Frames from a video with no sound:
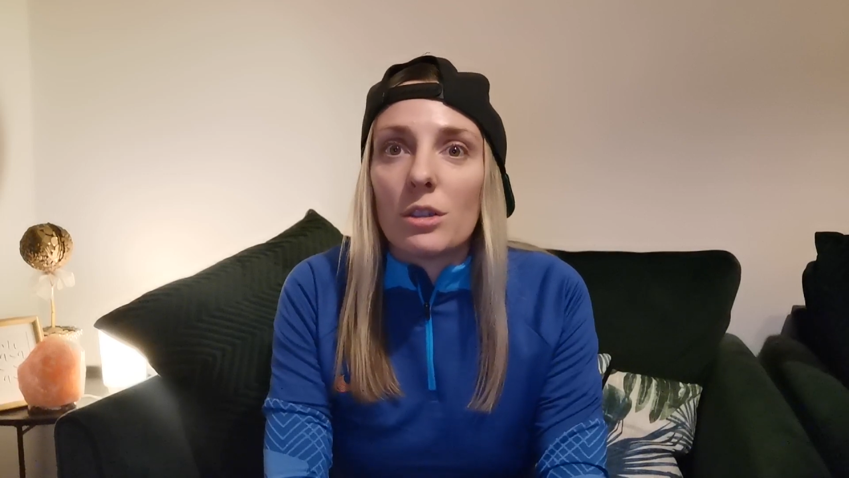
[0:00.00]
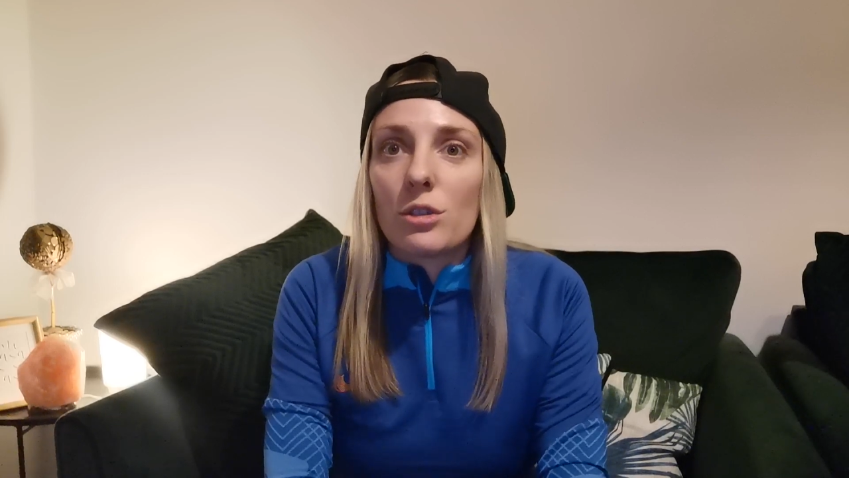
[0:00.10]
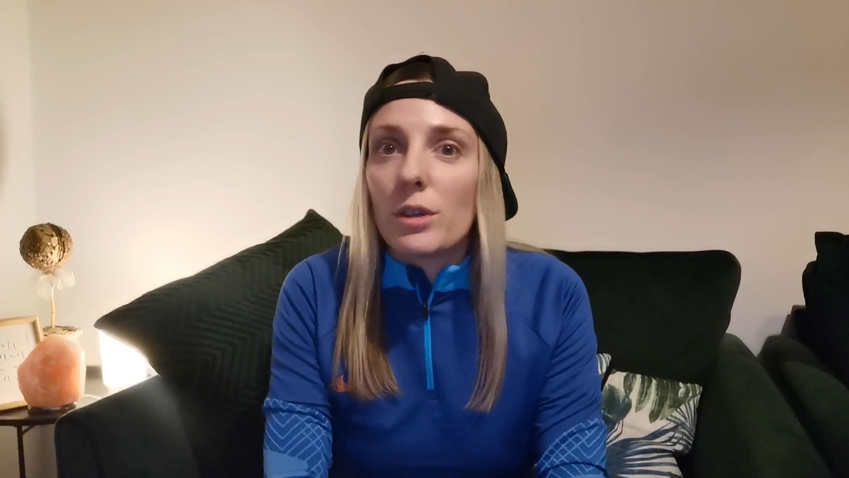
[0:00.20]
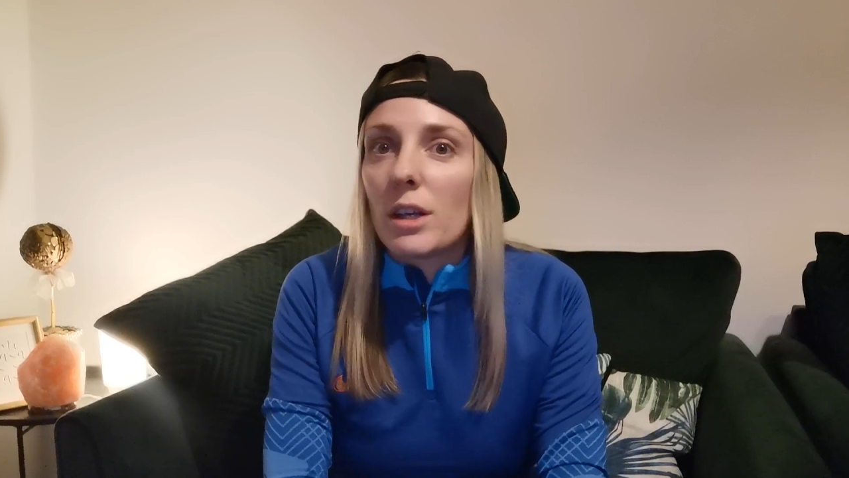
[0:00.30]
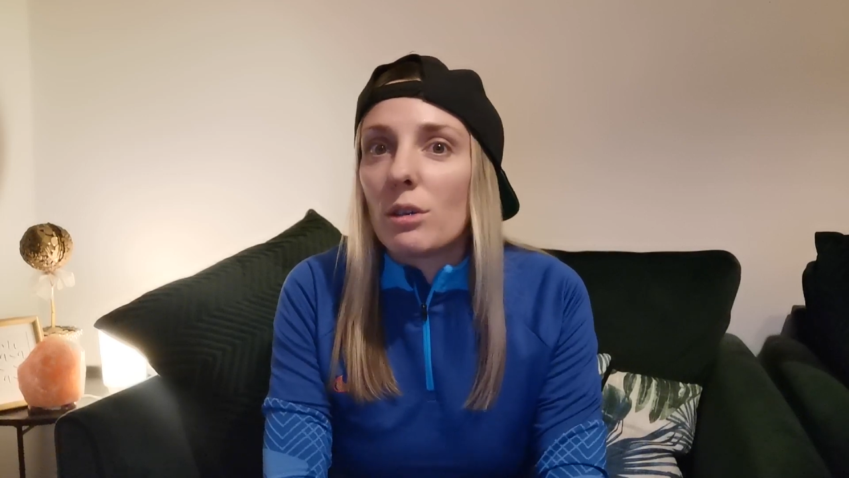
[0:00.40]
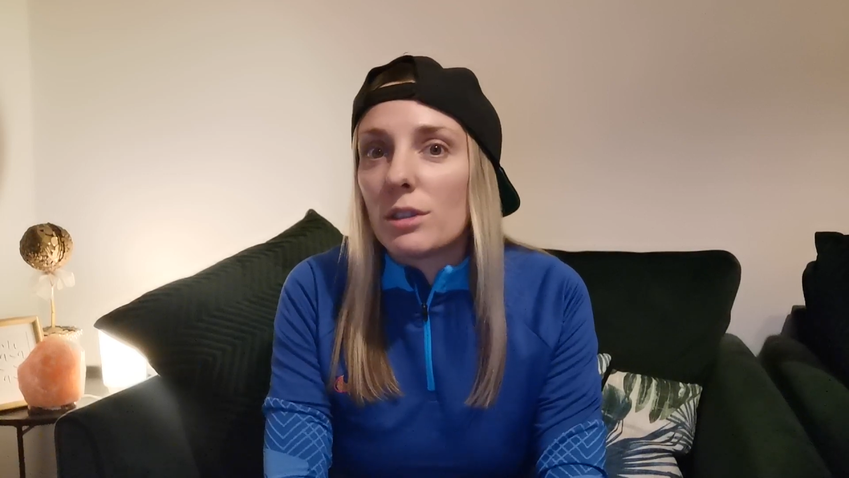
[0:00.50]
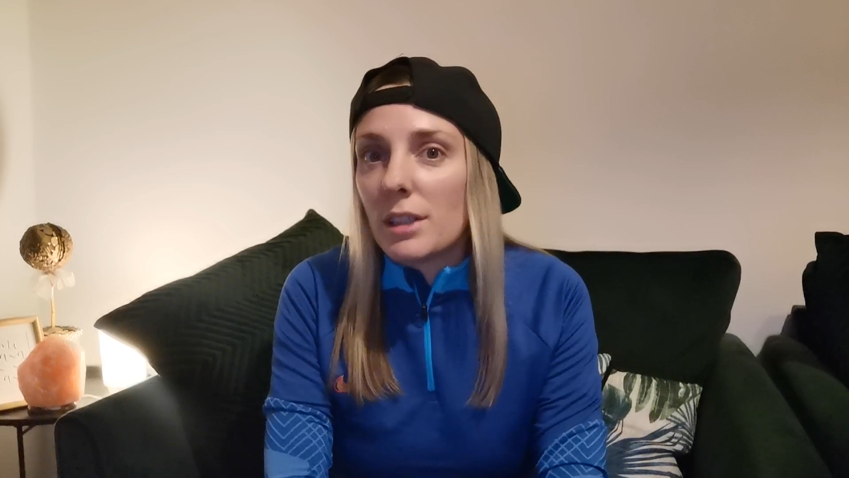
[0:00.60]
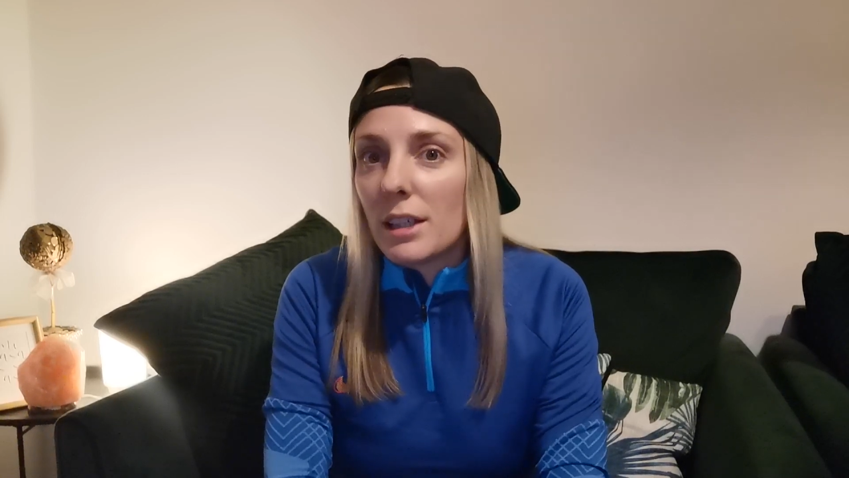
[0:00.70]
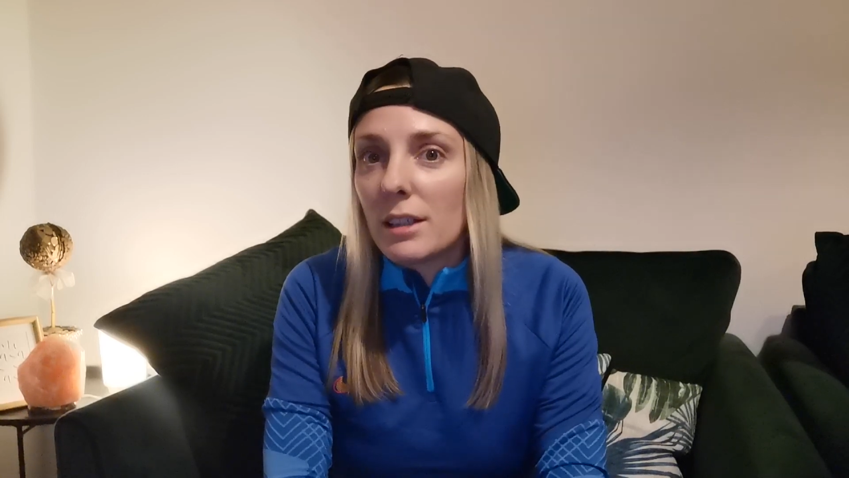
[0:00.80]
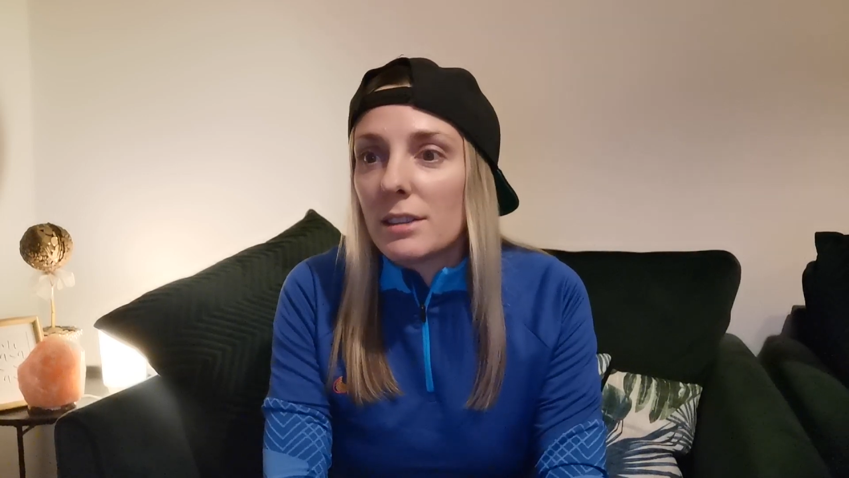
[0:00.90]
three
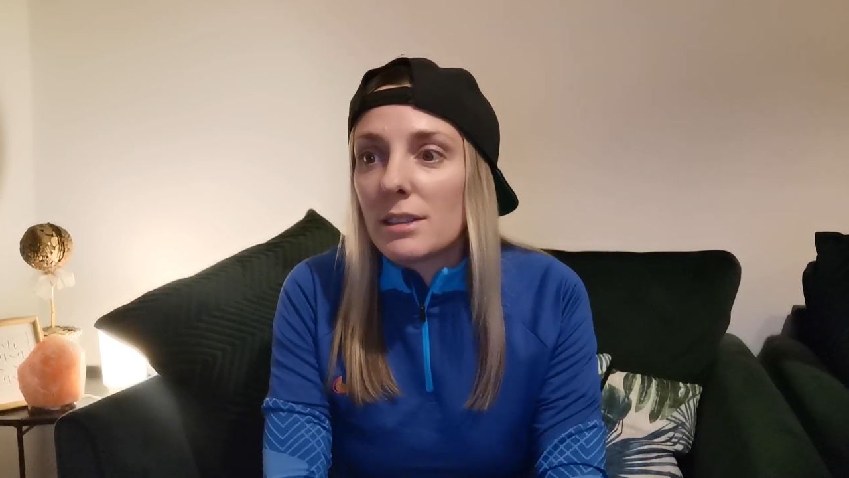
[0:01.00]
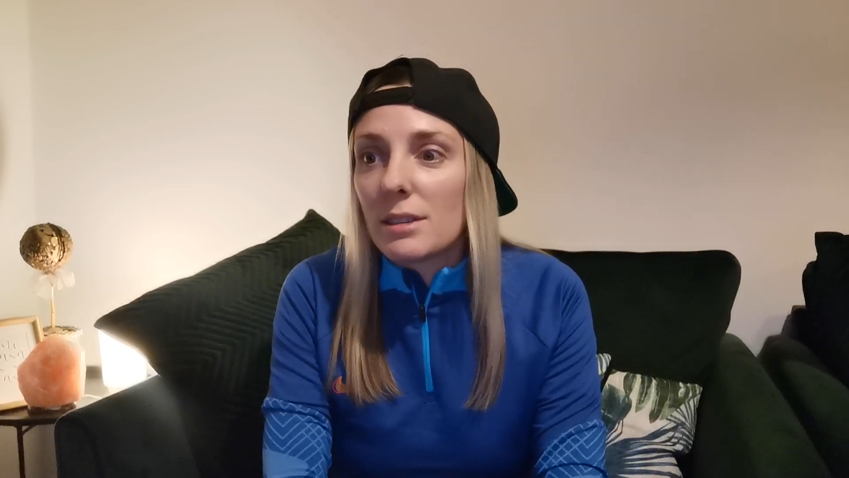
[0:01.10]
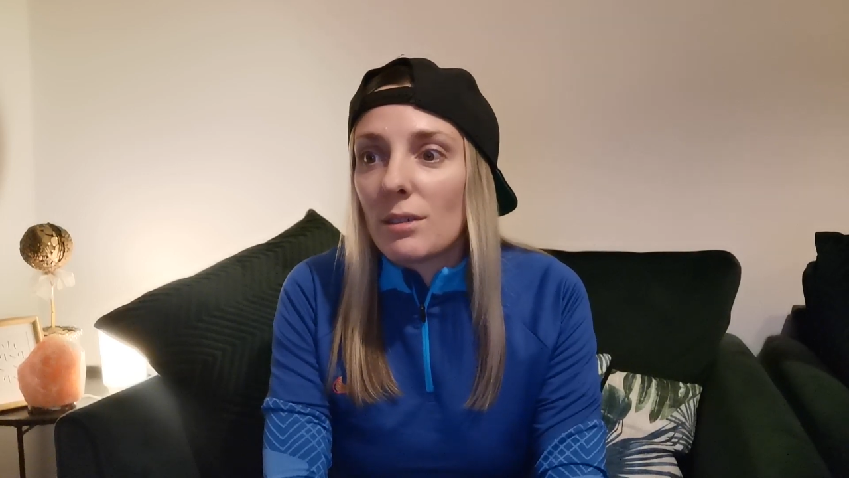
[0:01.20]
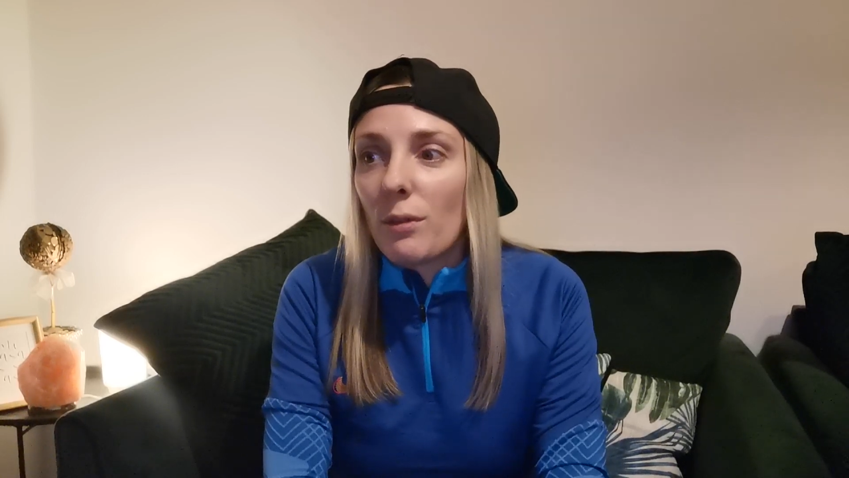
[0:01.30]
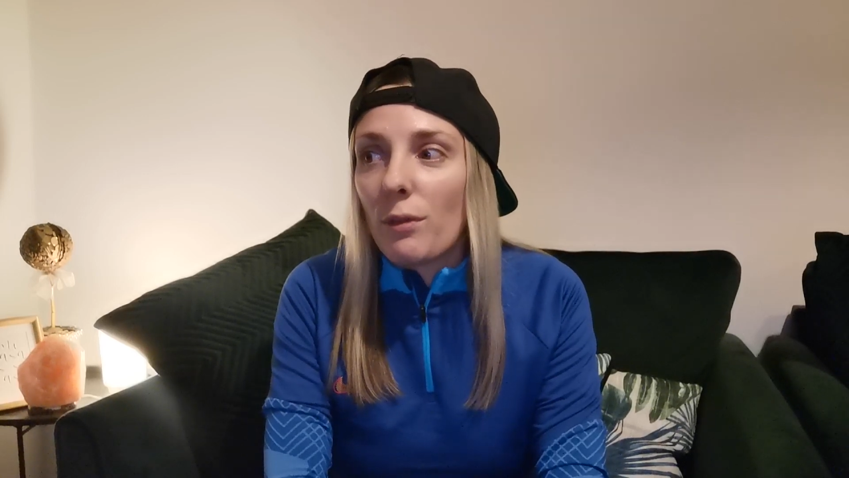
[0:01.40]
good things